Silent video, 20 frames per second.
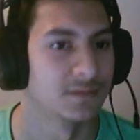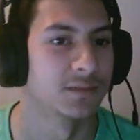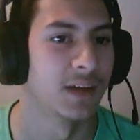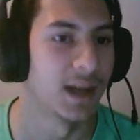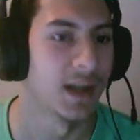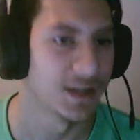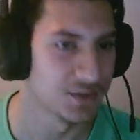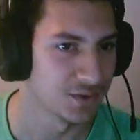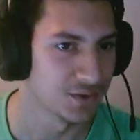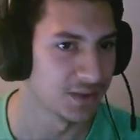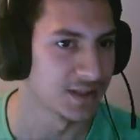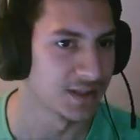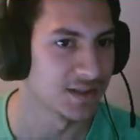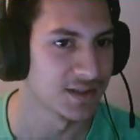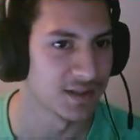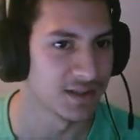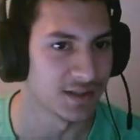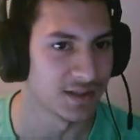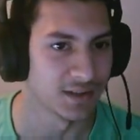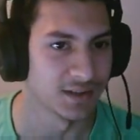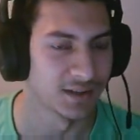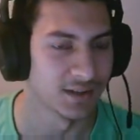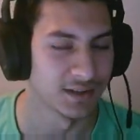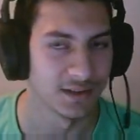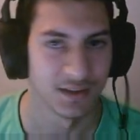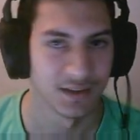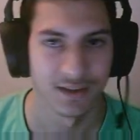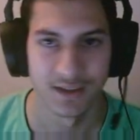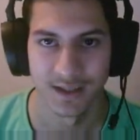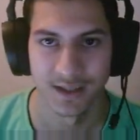as you can see.
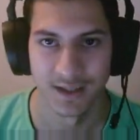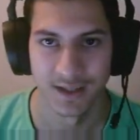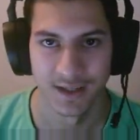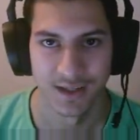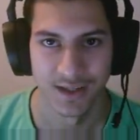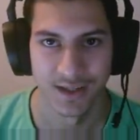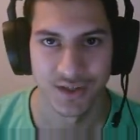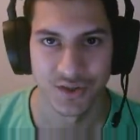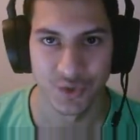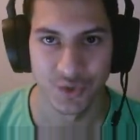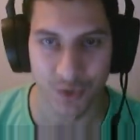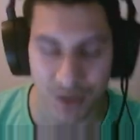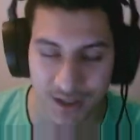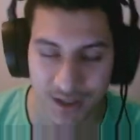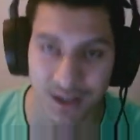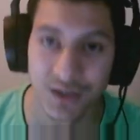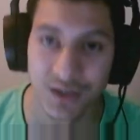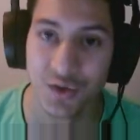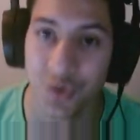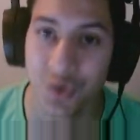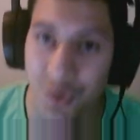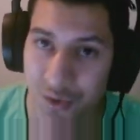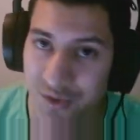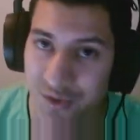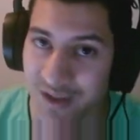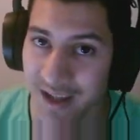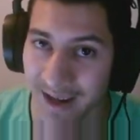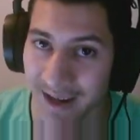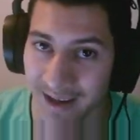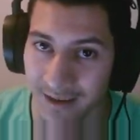So you can
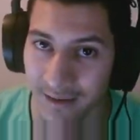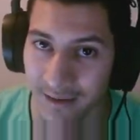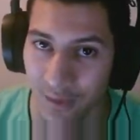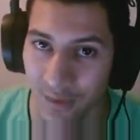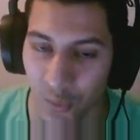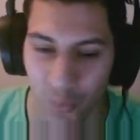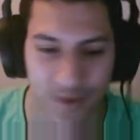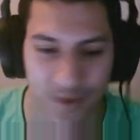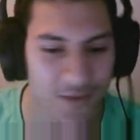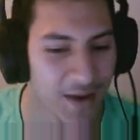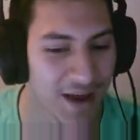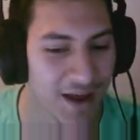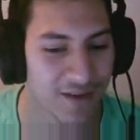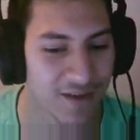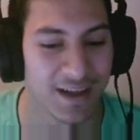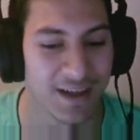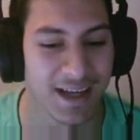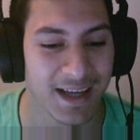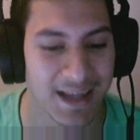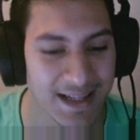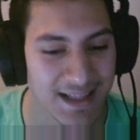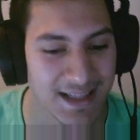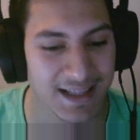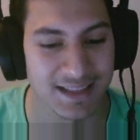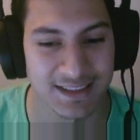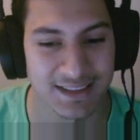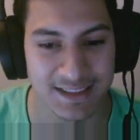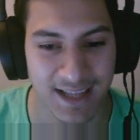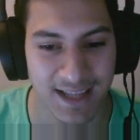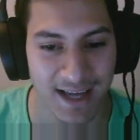use that when you have 8
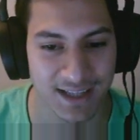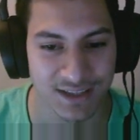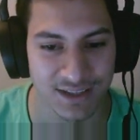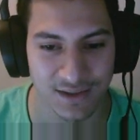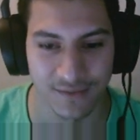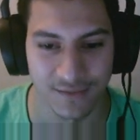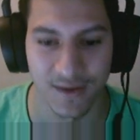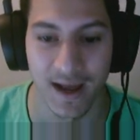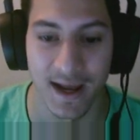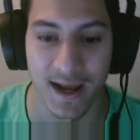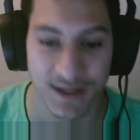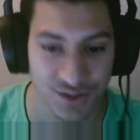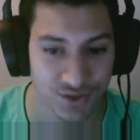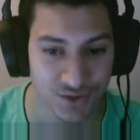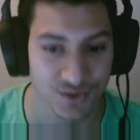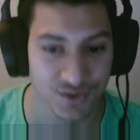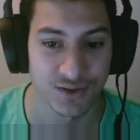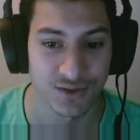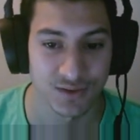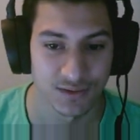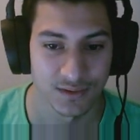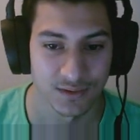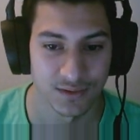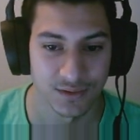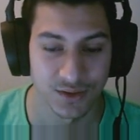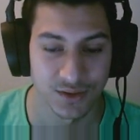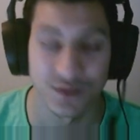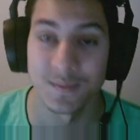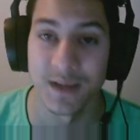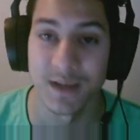stacks of edges.
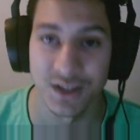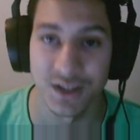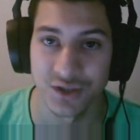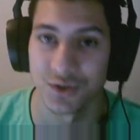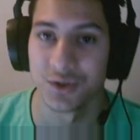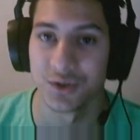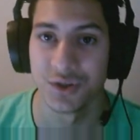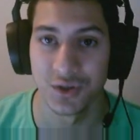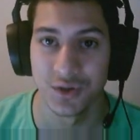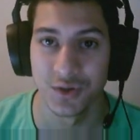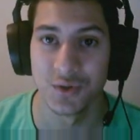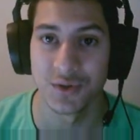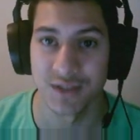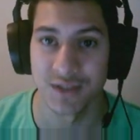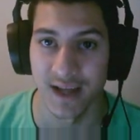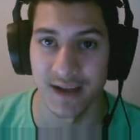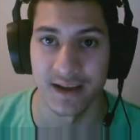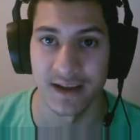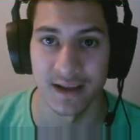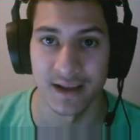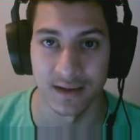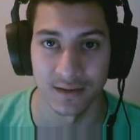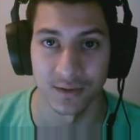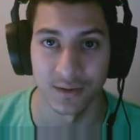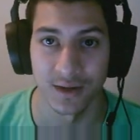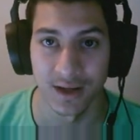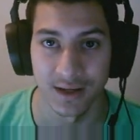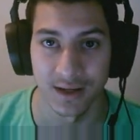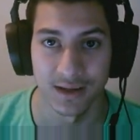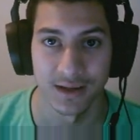Just make sure you use that then,
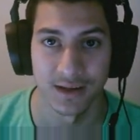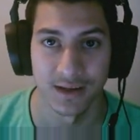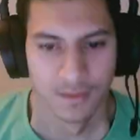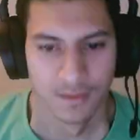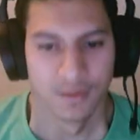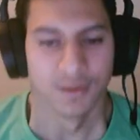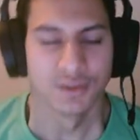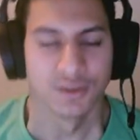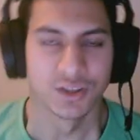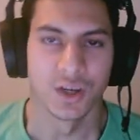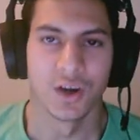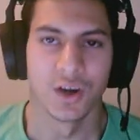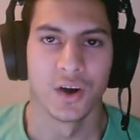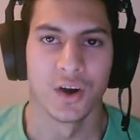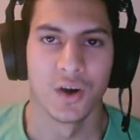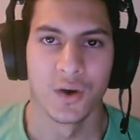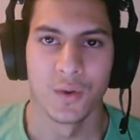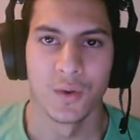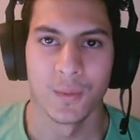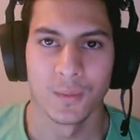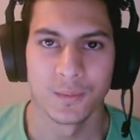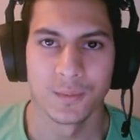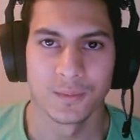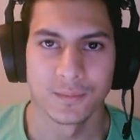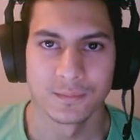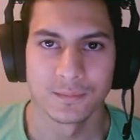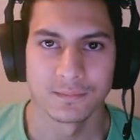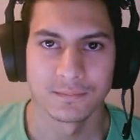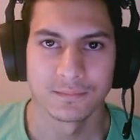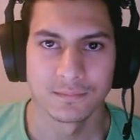okay? So
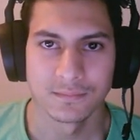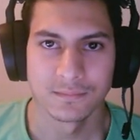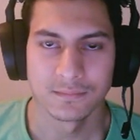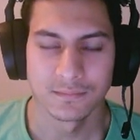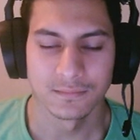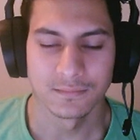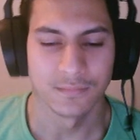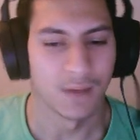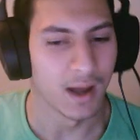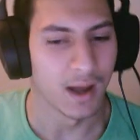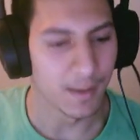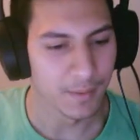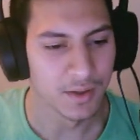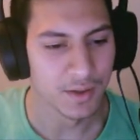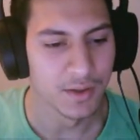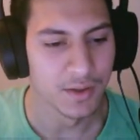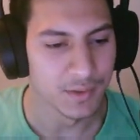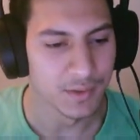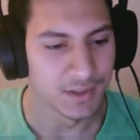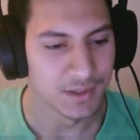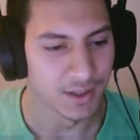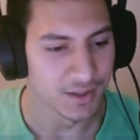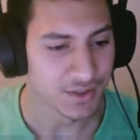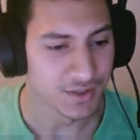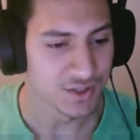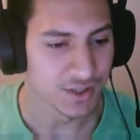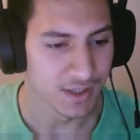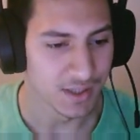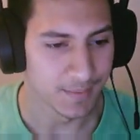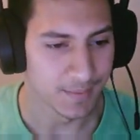I'm gonna do a
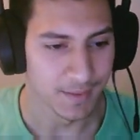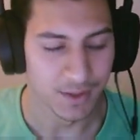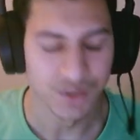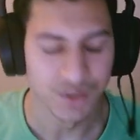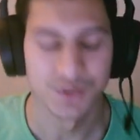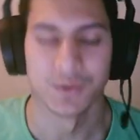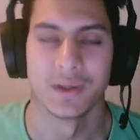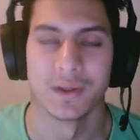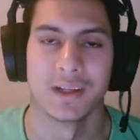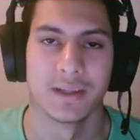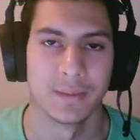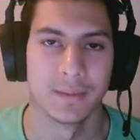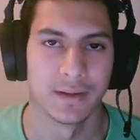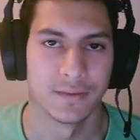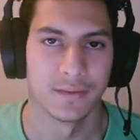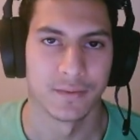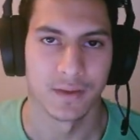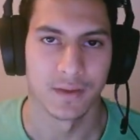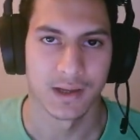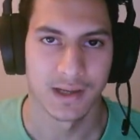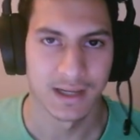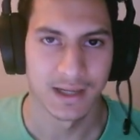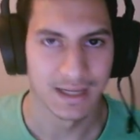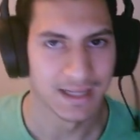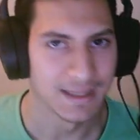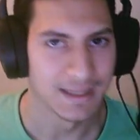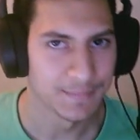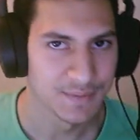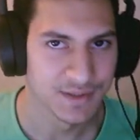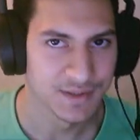dungeon, and I'm gonna show you a little bit of a
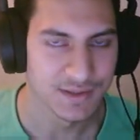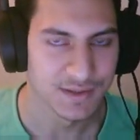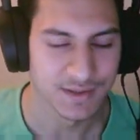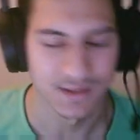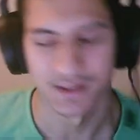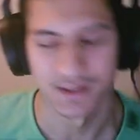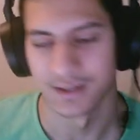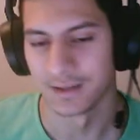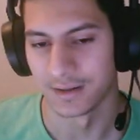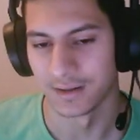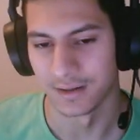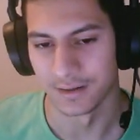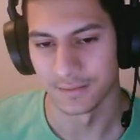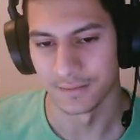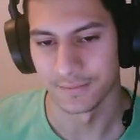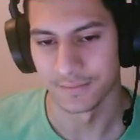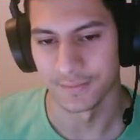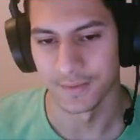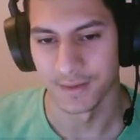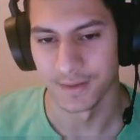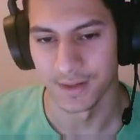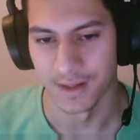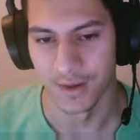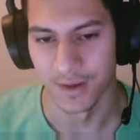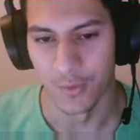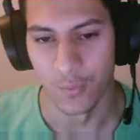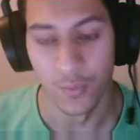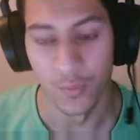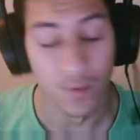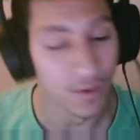clips of
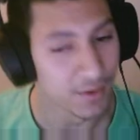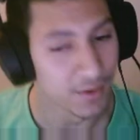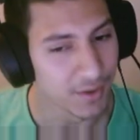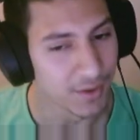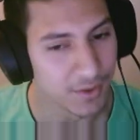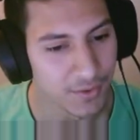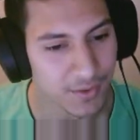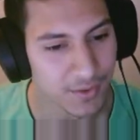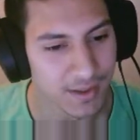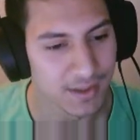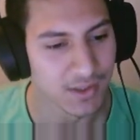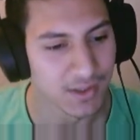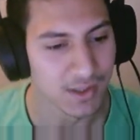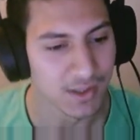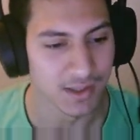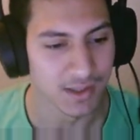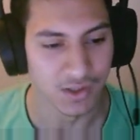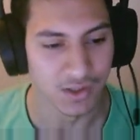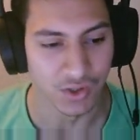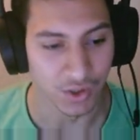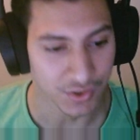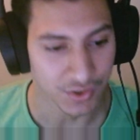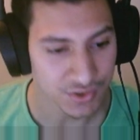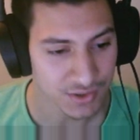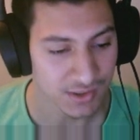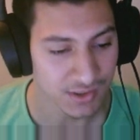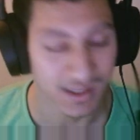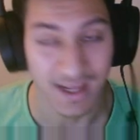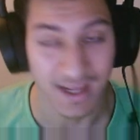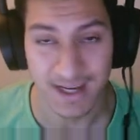a warrior in a
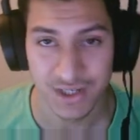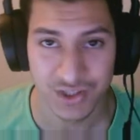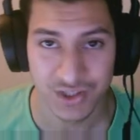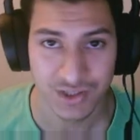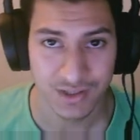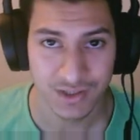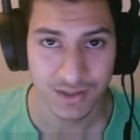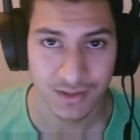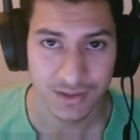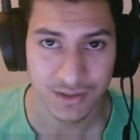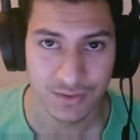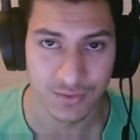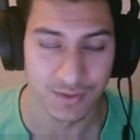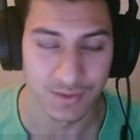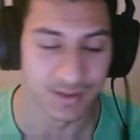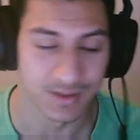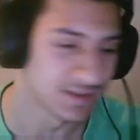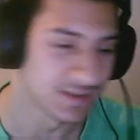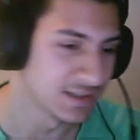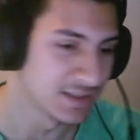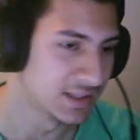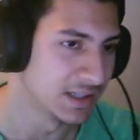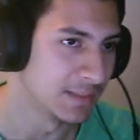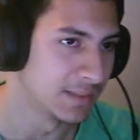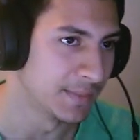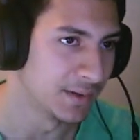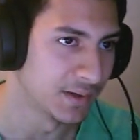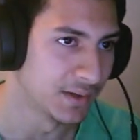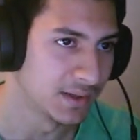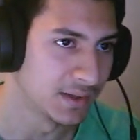dungeon in action, so you can see a
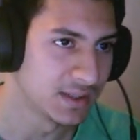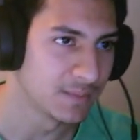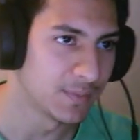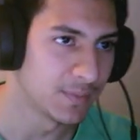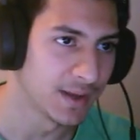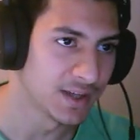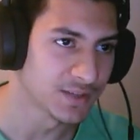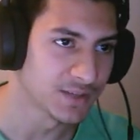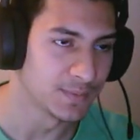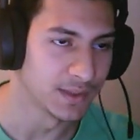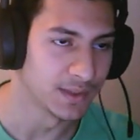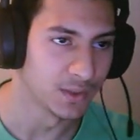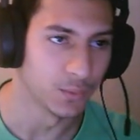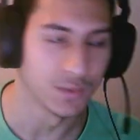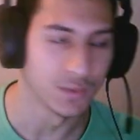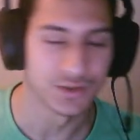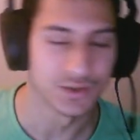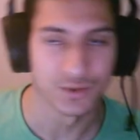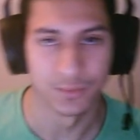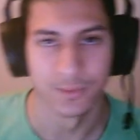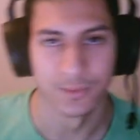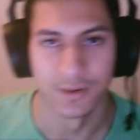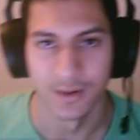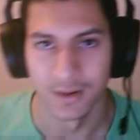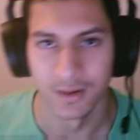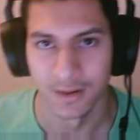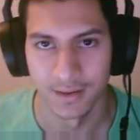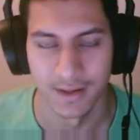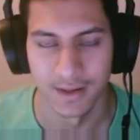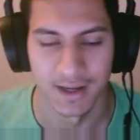little bit on the DPS meter what's going
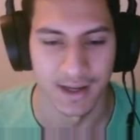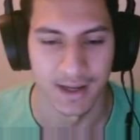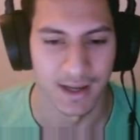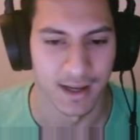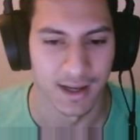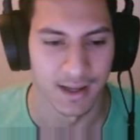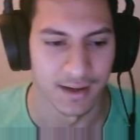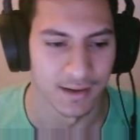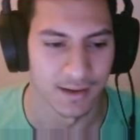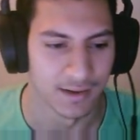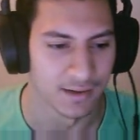on, and